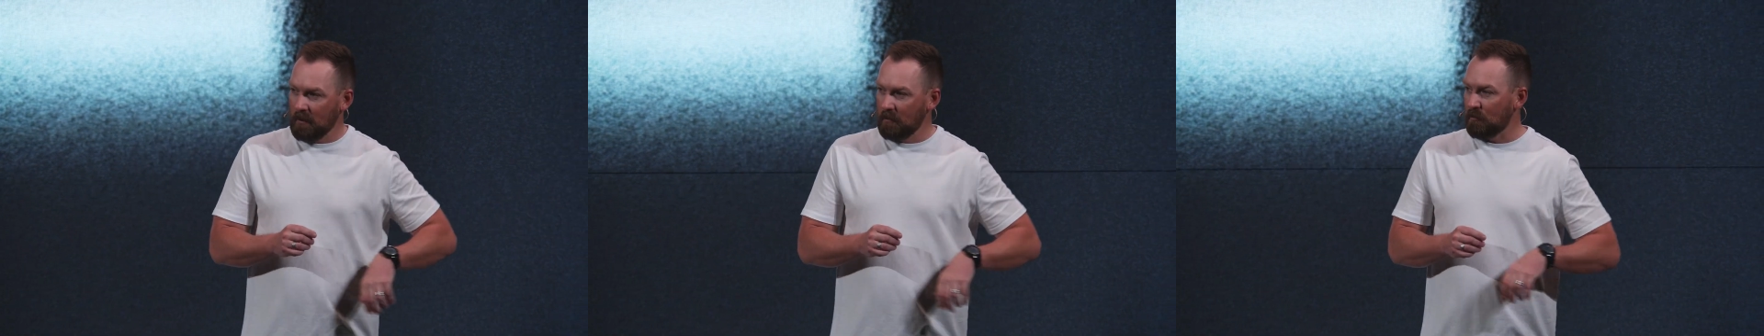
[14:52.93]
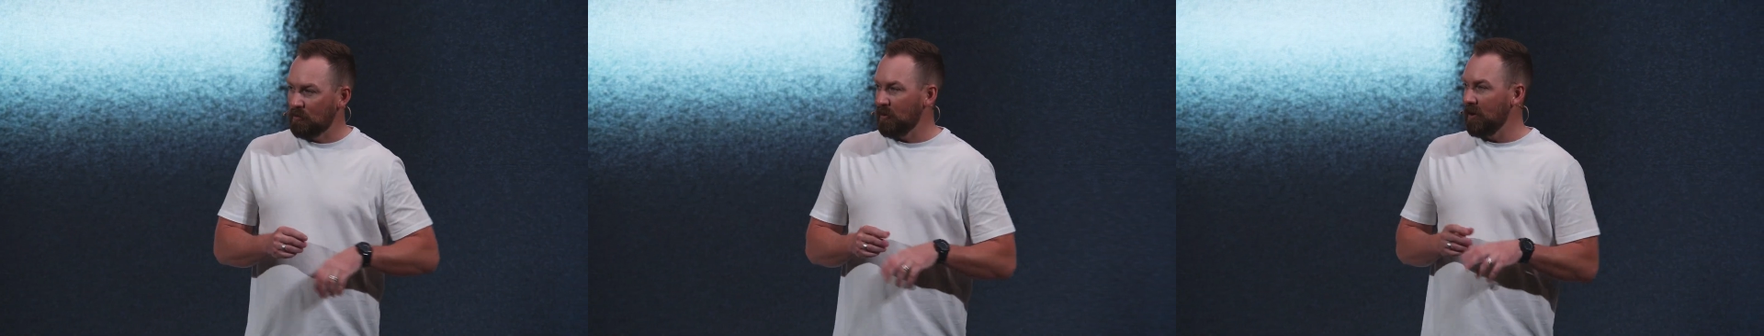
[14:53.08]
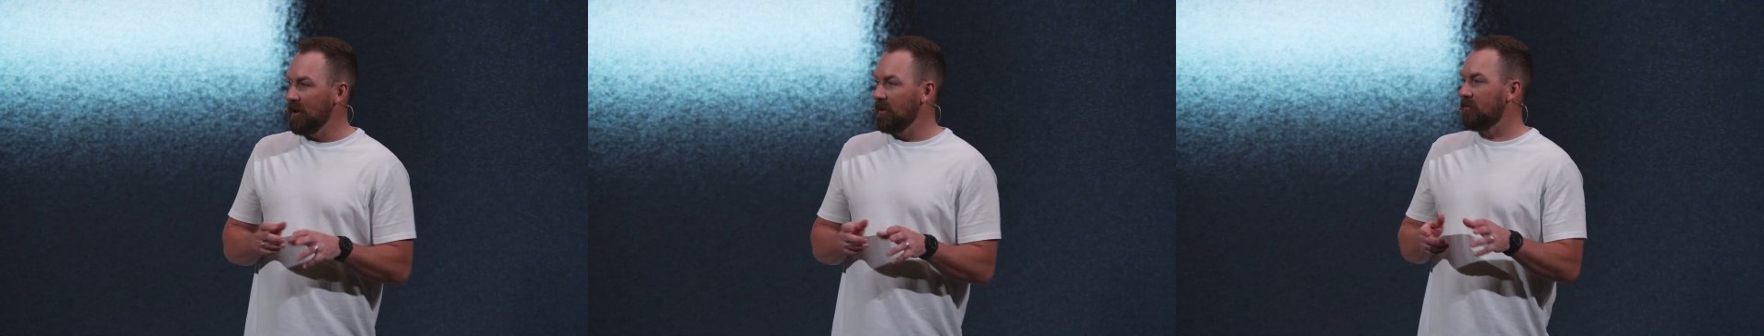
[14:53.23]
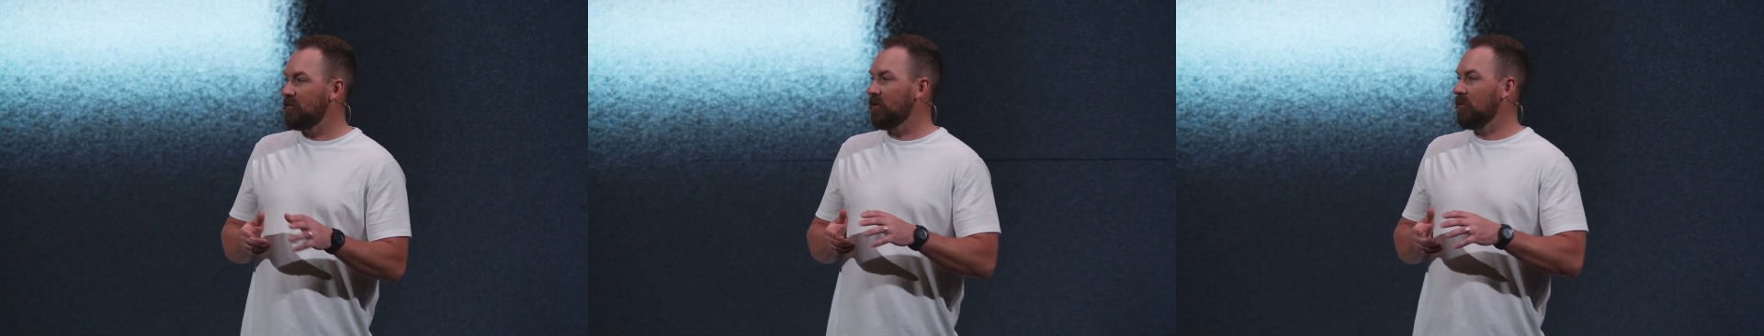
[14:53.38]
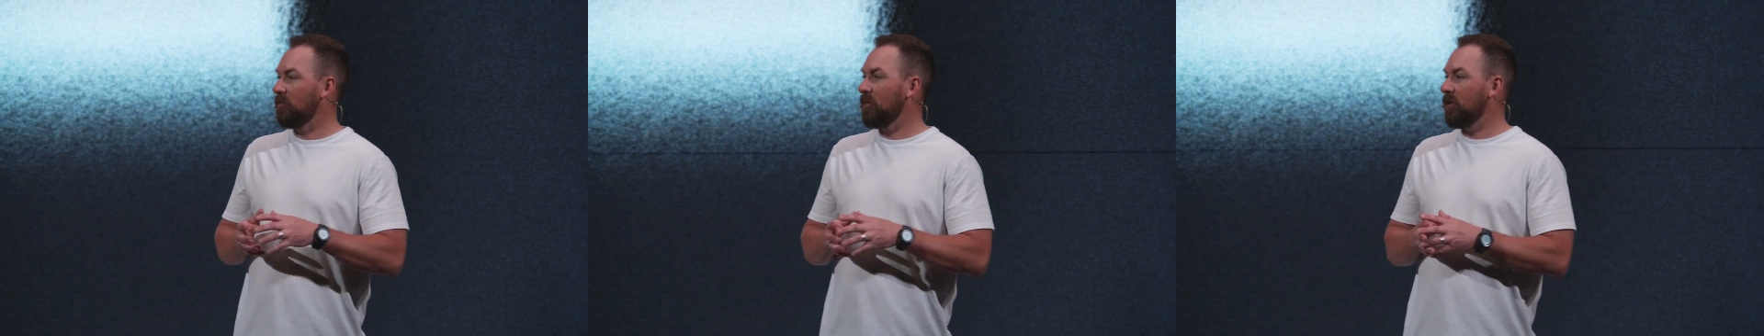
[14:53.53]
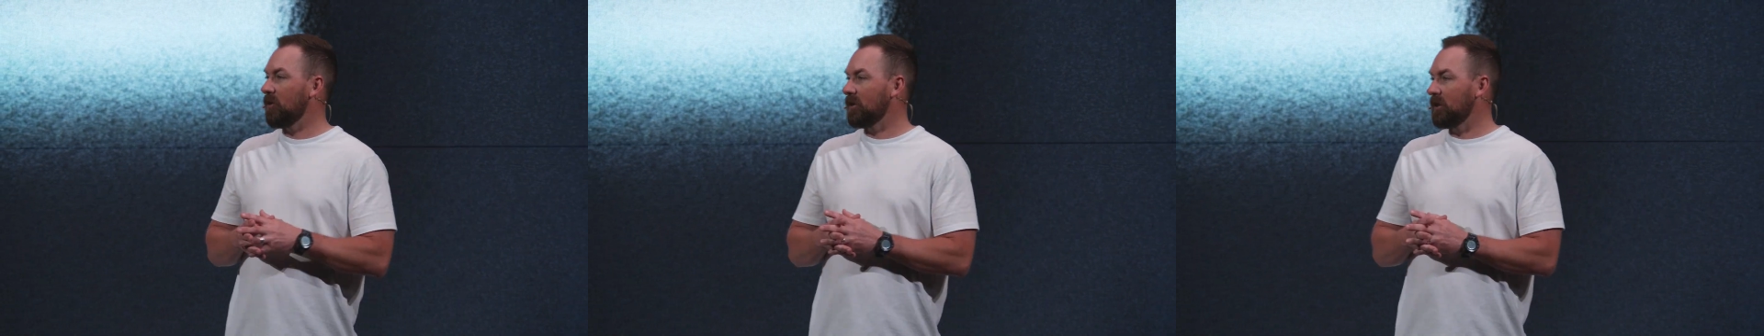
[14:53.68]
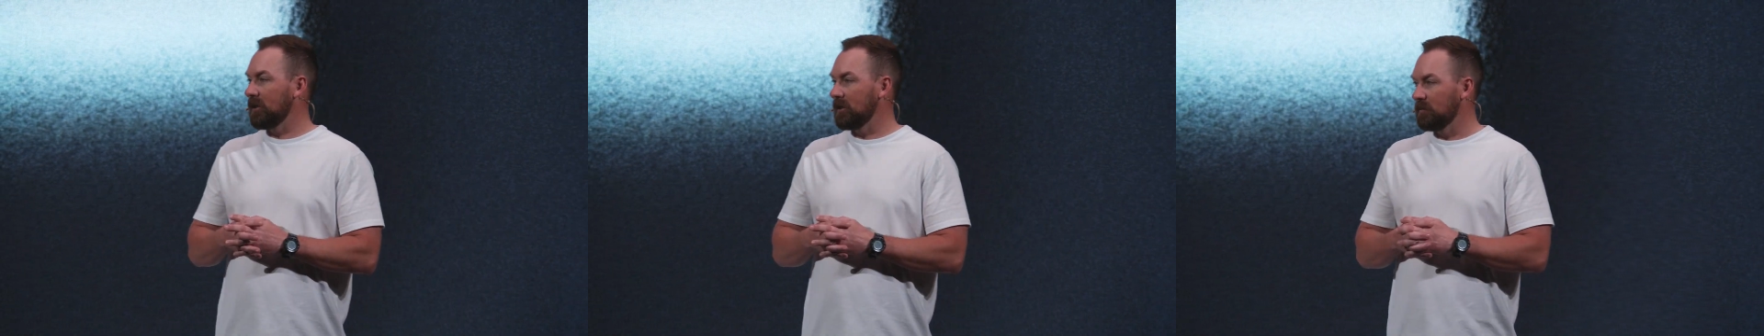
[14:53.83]
praying for a
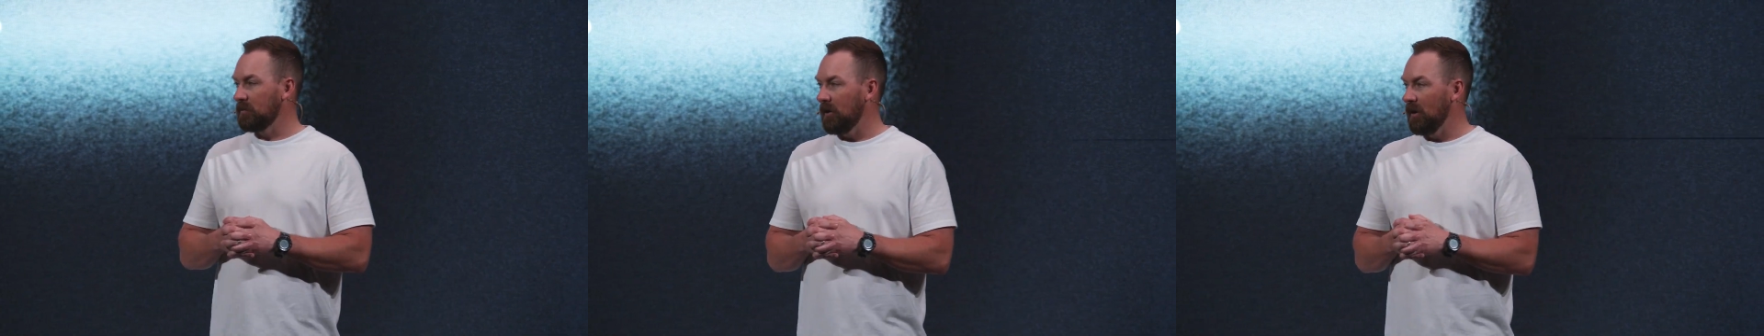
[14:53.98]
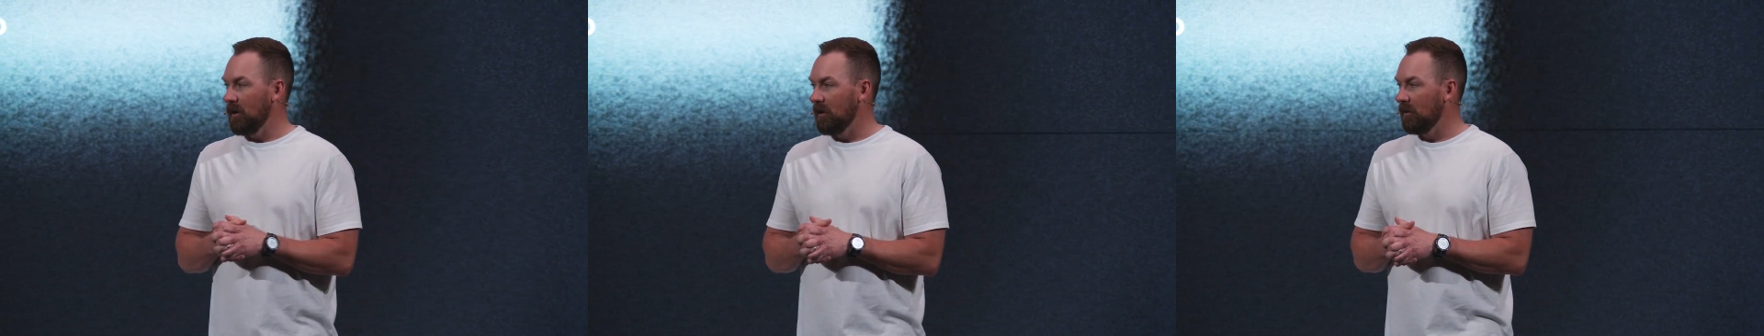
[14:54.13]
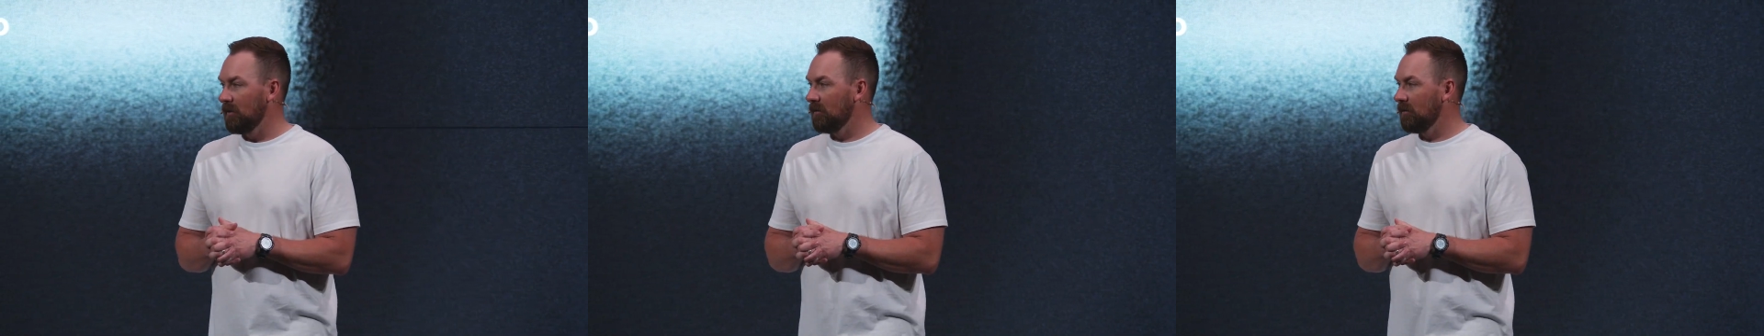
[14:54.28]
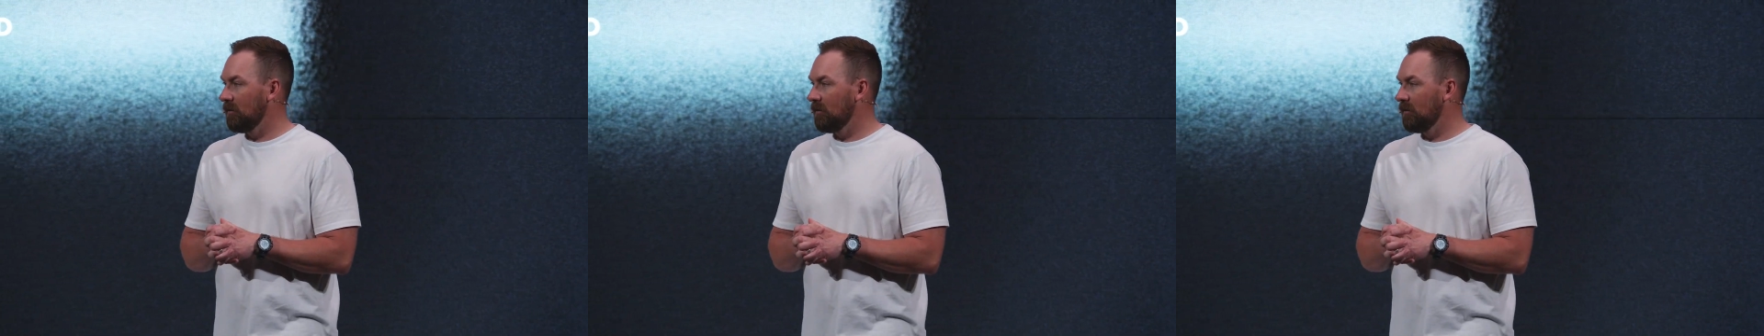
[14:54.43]
parking spot?